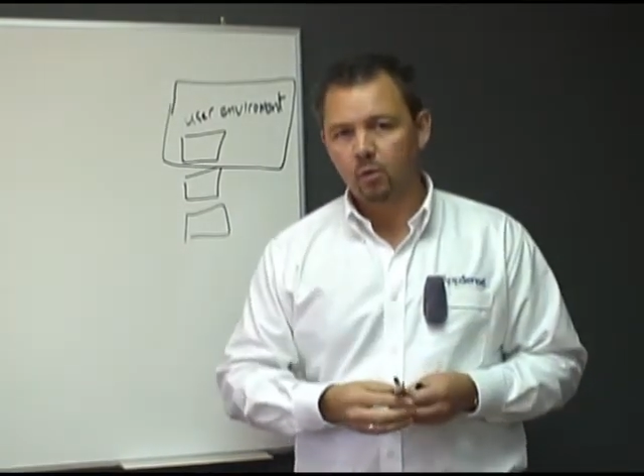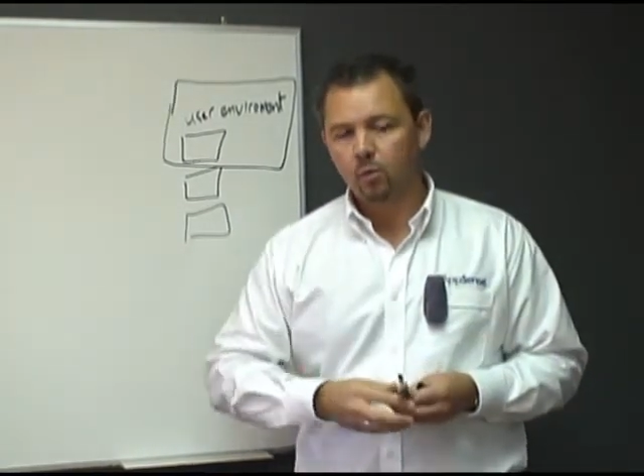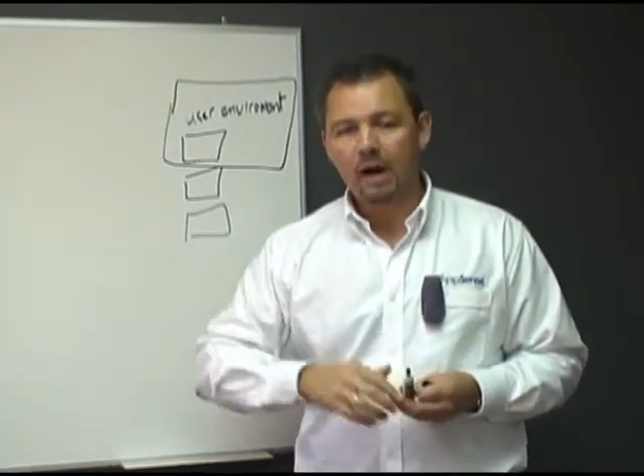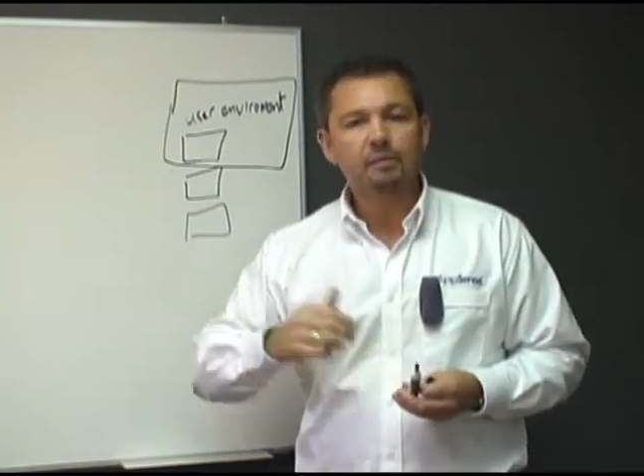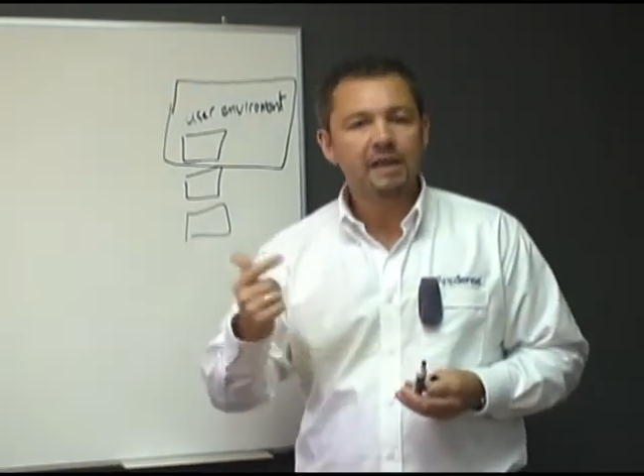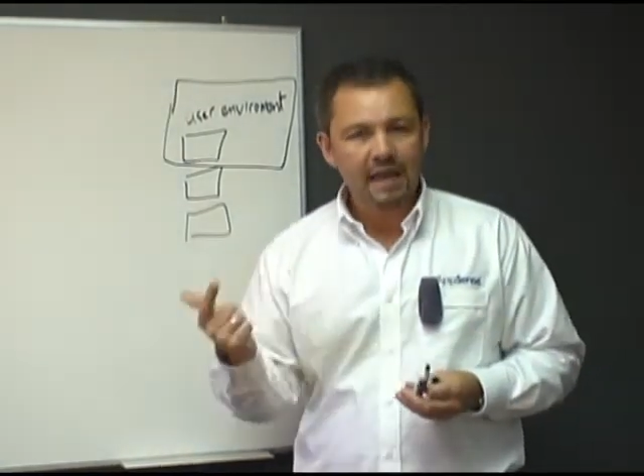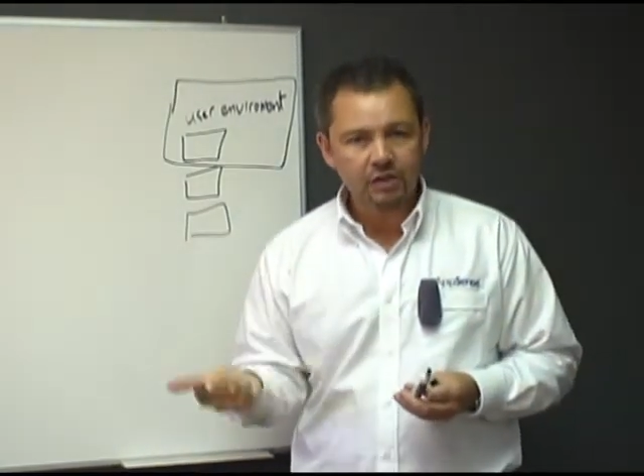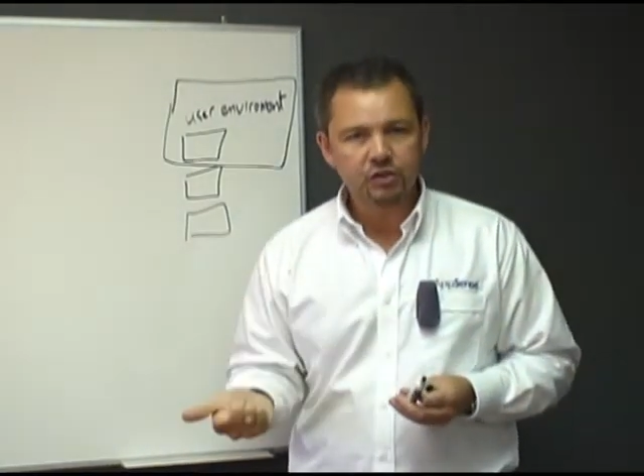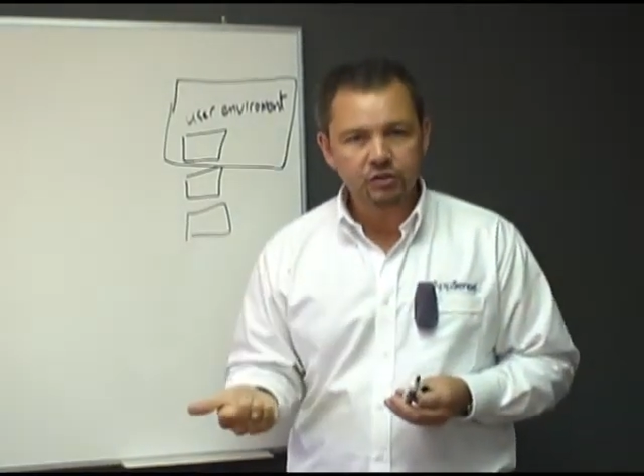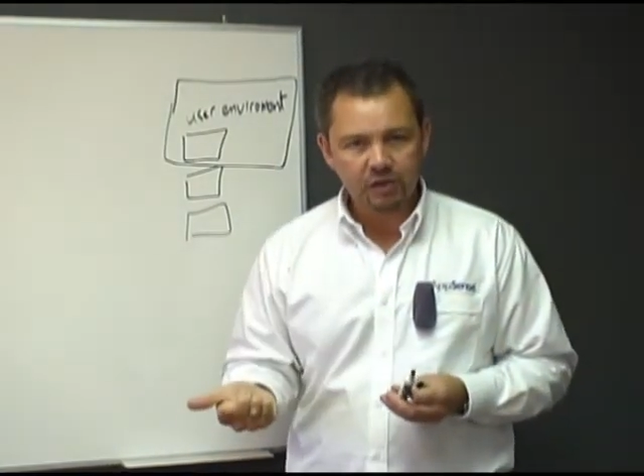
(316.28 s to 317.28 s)
What
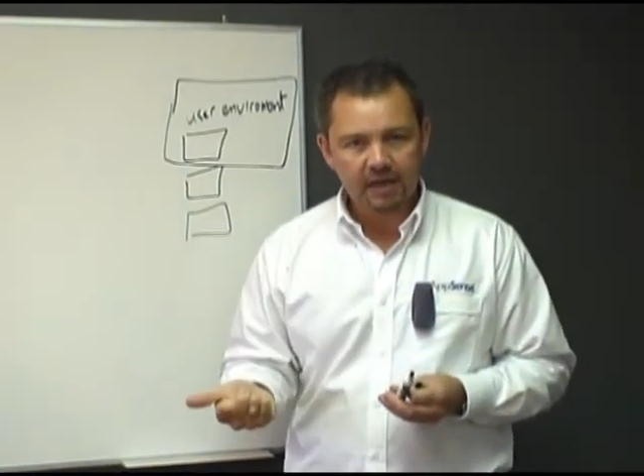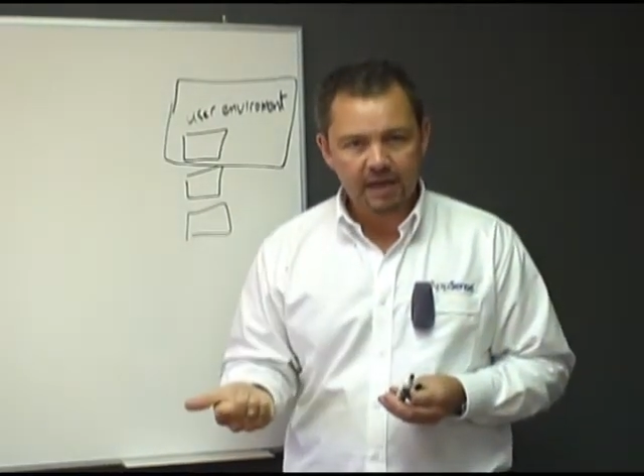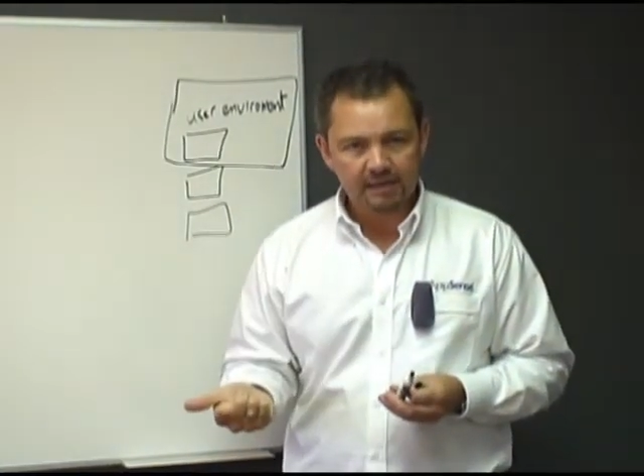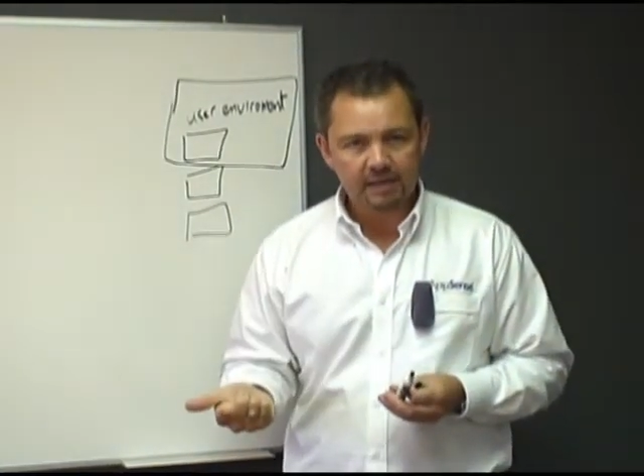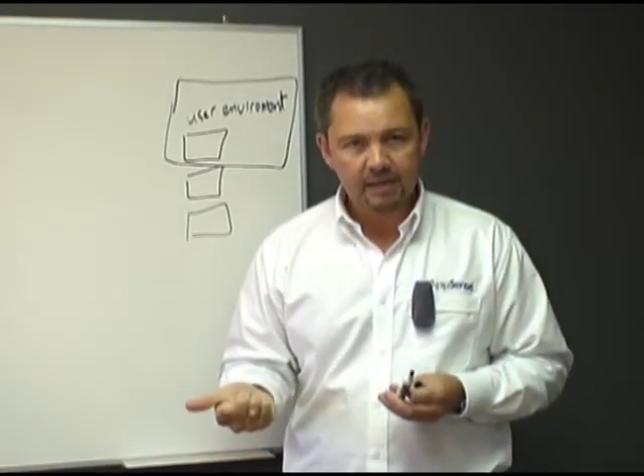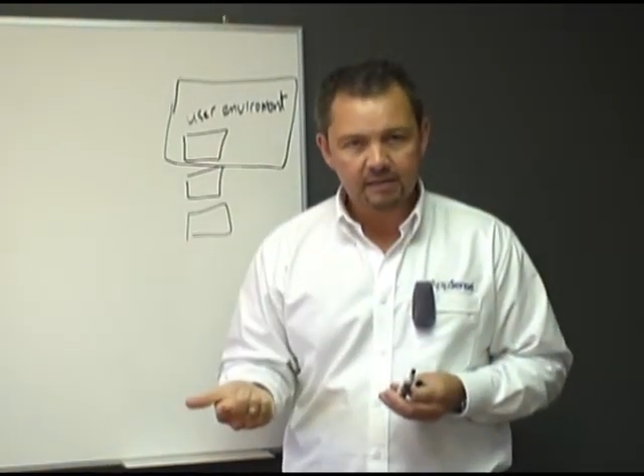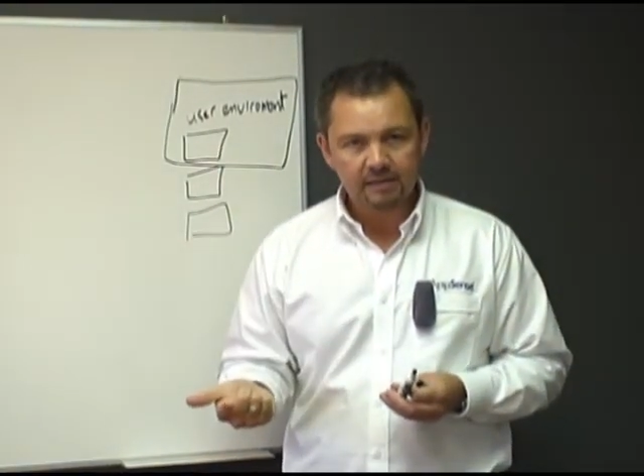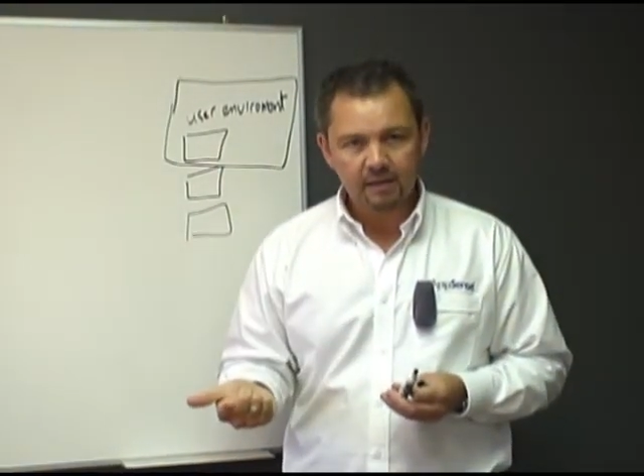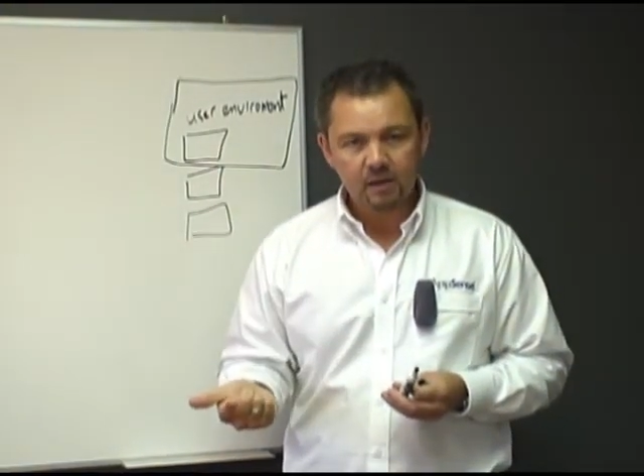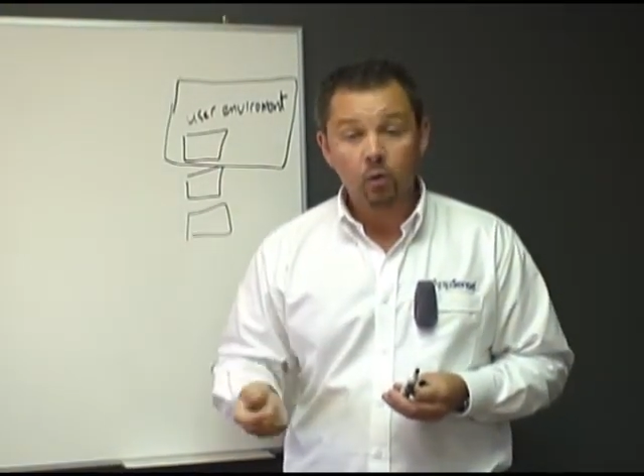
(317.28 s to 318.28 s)
applications you can access,